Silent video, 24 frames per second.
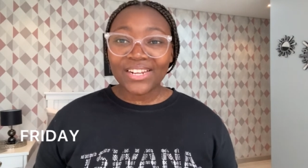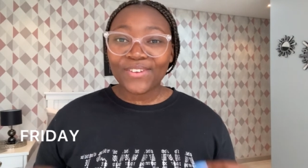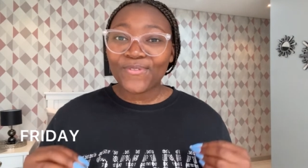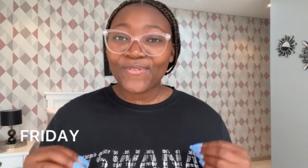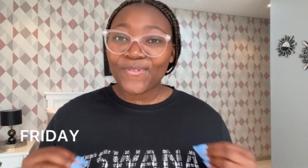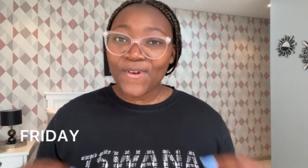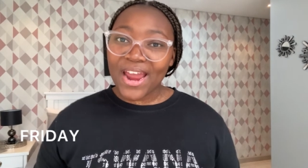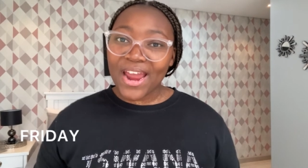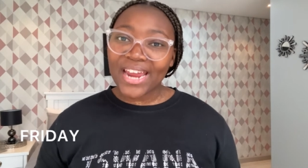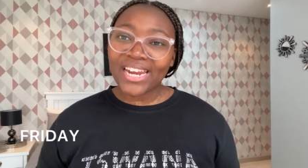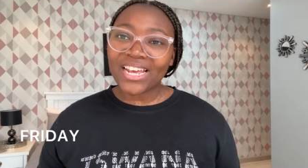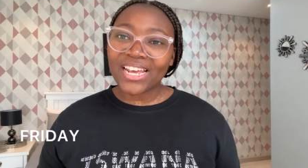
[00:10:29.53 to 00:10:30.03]

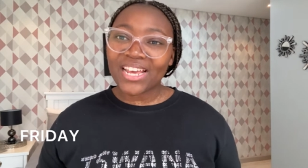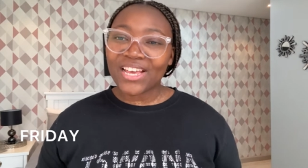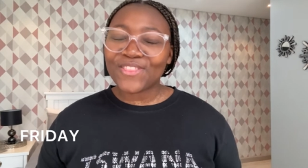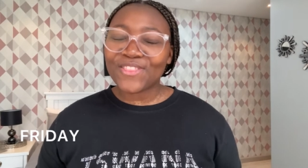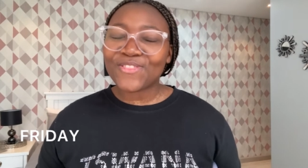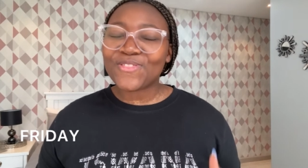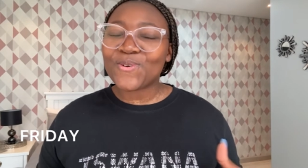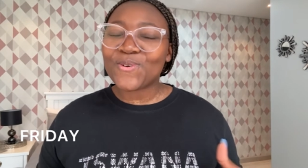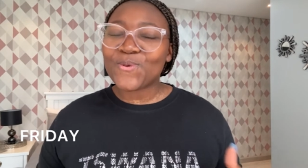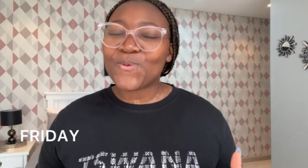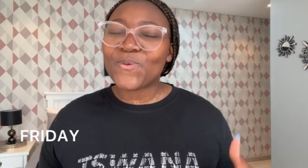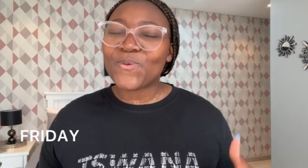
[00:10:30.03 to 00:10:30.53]
Friday.
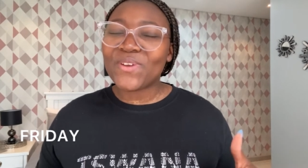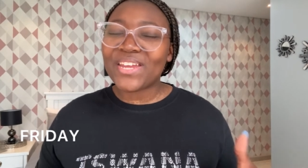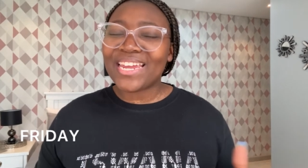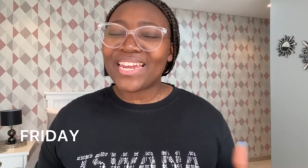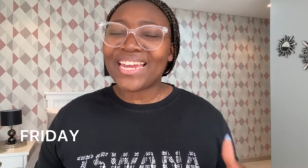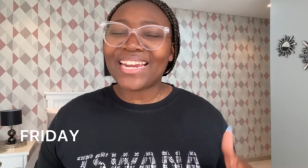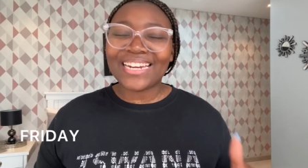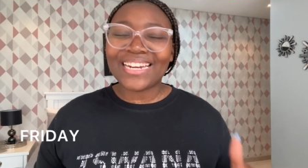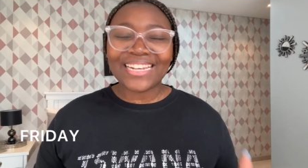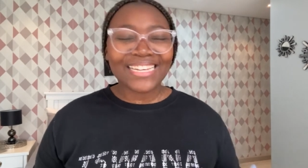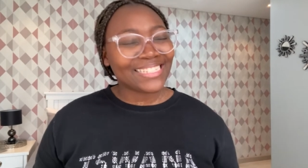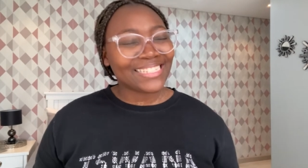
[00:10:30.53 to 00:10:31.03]
The
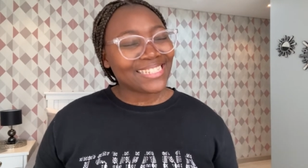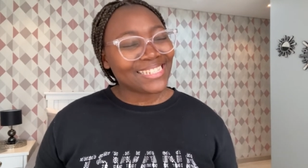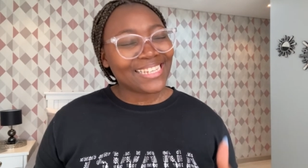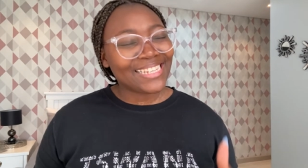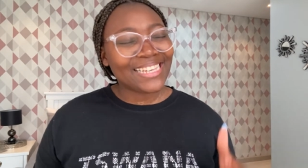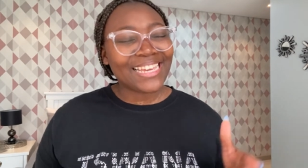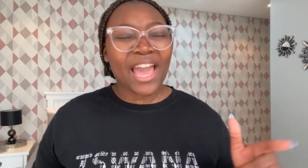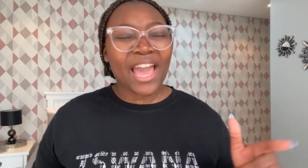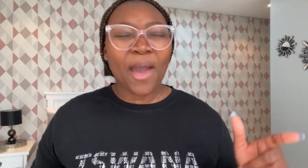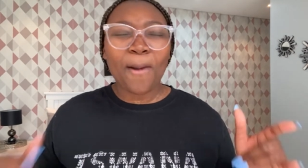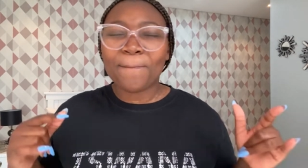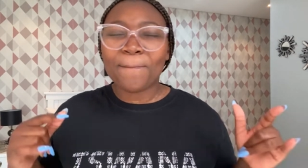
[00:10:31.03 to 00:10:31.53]
weekend is
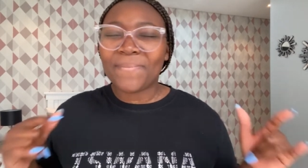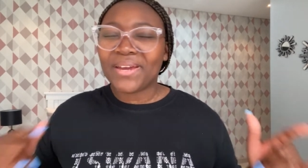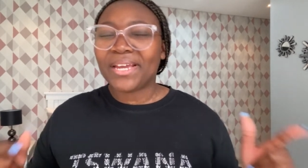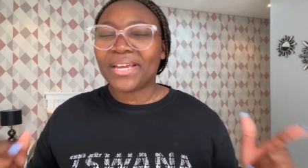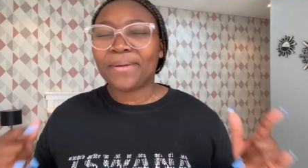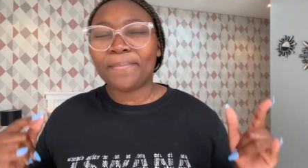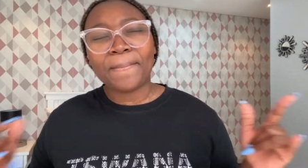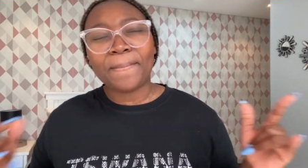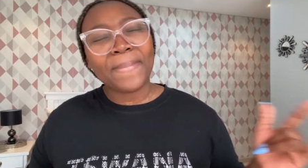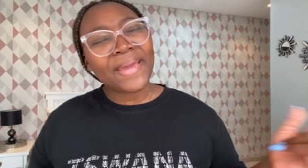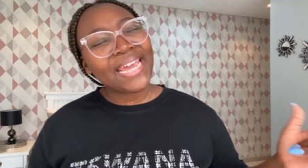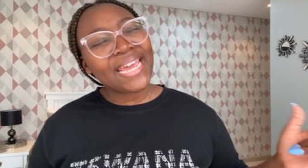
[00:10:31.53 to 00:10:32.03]
here,
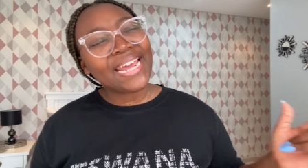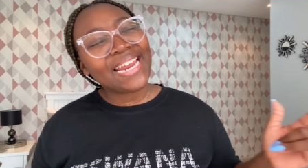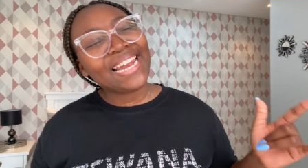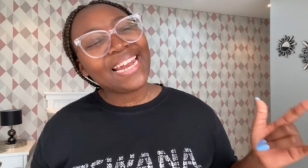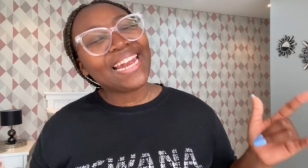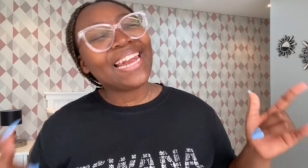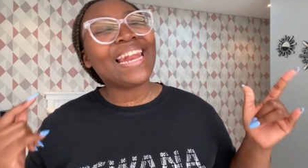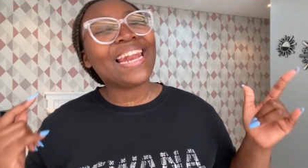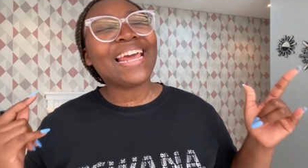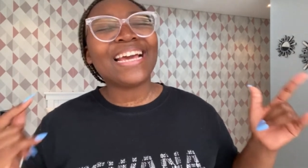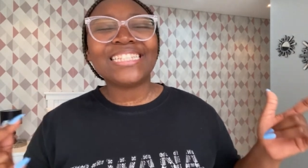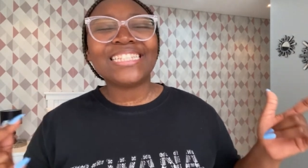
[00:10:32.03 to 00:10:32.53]
baby.
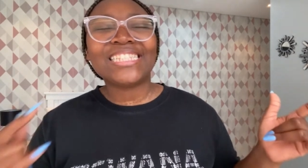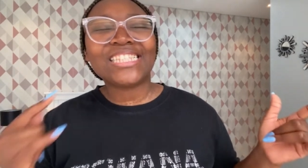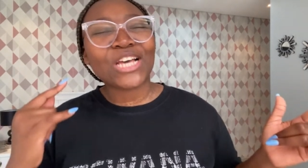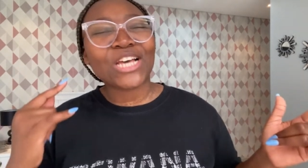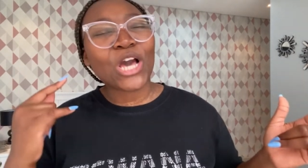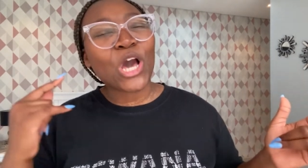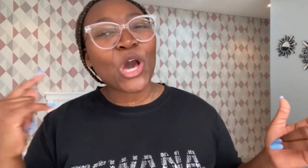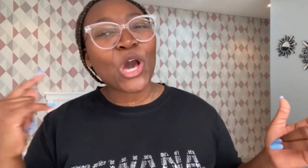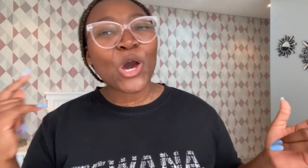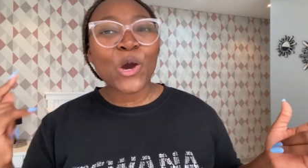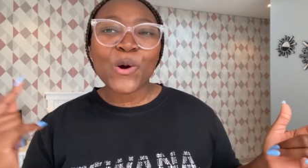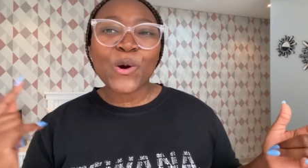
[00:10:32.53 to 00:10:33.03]
Let's
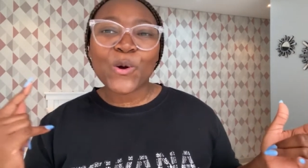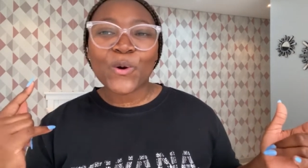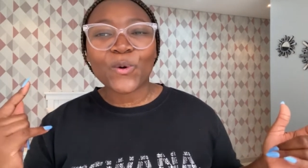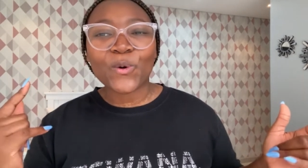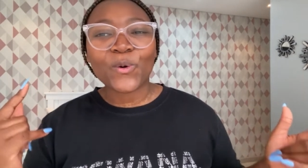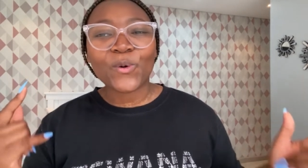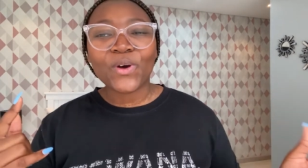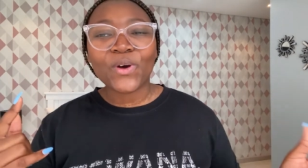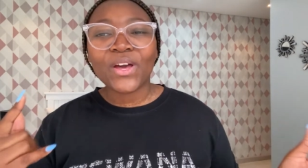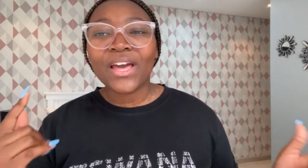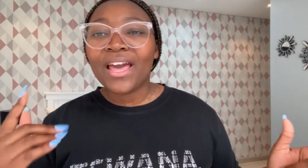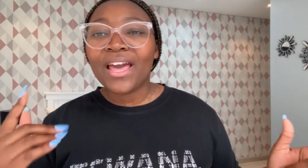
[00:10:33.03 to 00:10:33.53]
go.